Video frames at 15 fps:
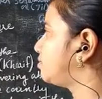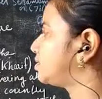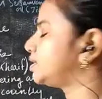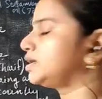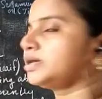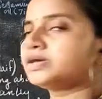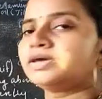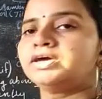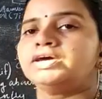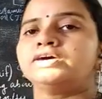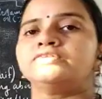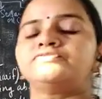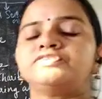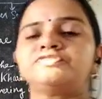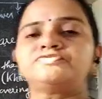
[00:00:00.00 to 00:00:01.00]
Okay,
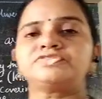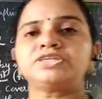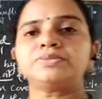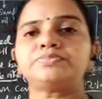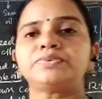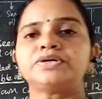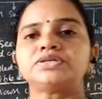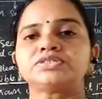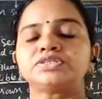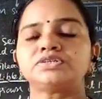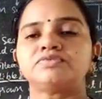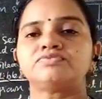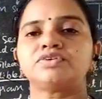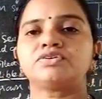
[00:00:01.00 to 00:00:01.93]
50% of the